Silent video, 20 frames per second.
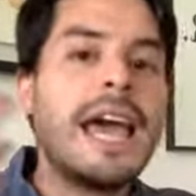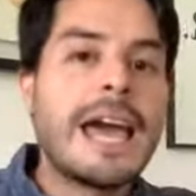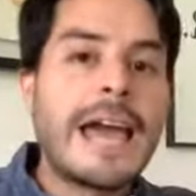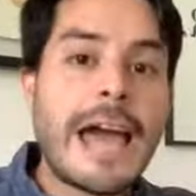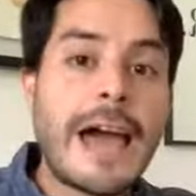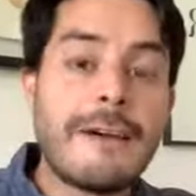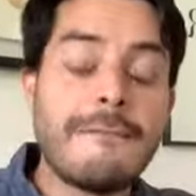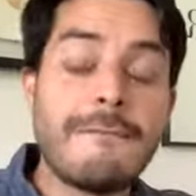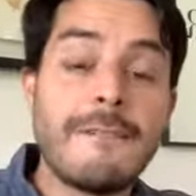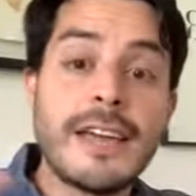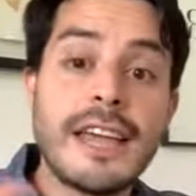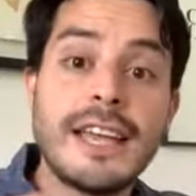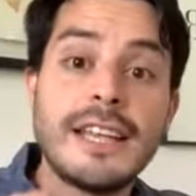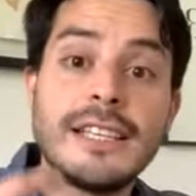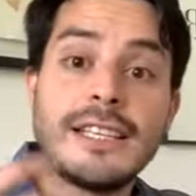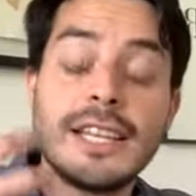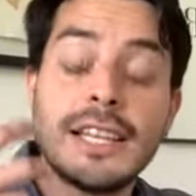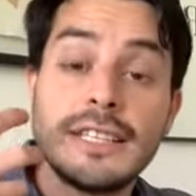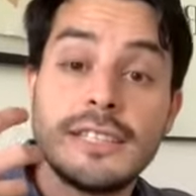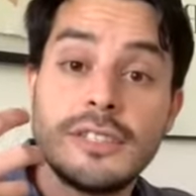Caffeine
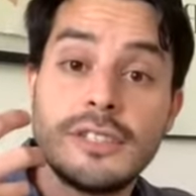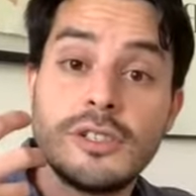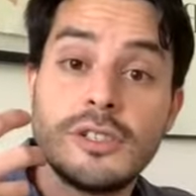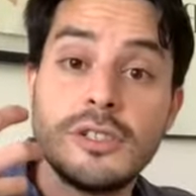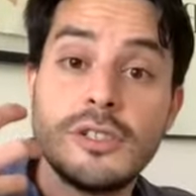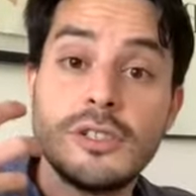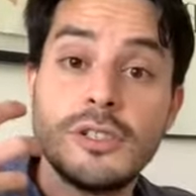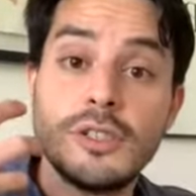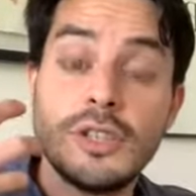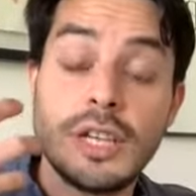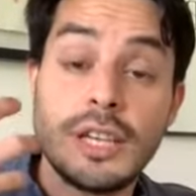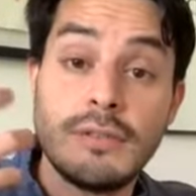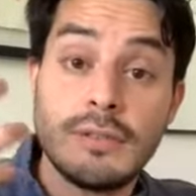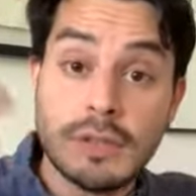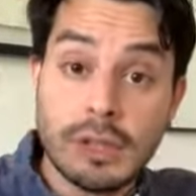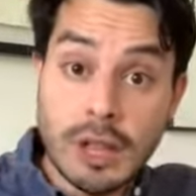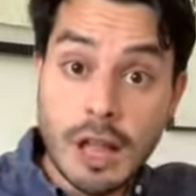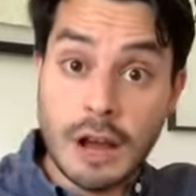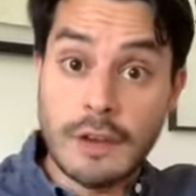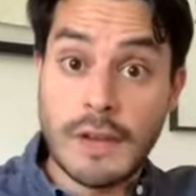tends to give us
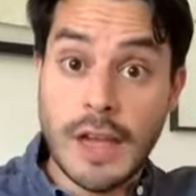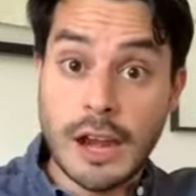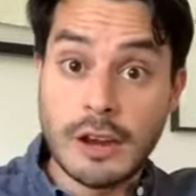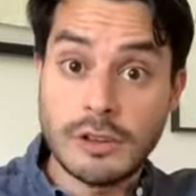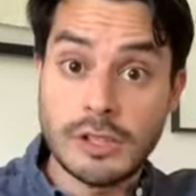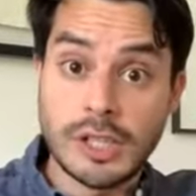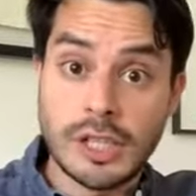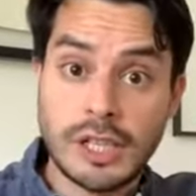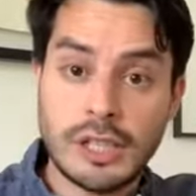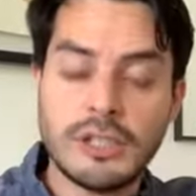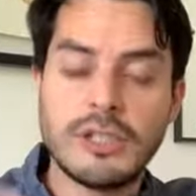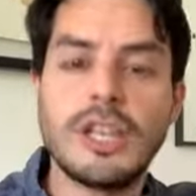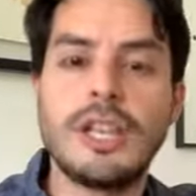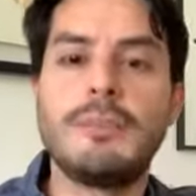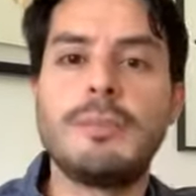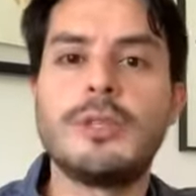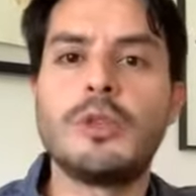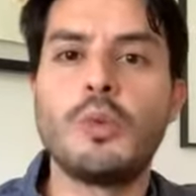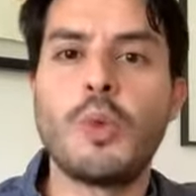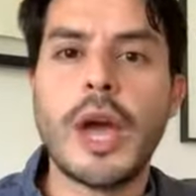a lot of energy, to
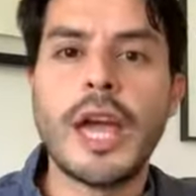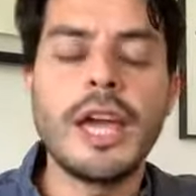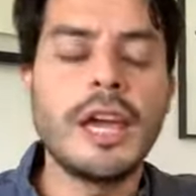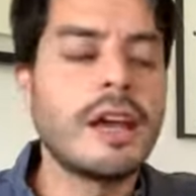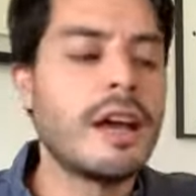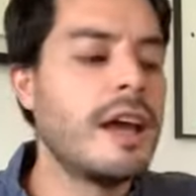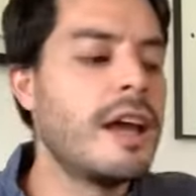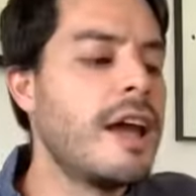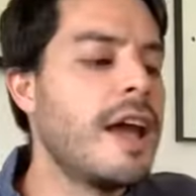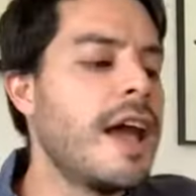keep us awake.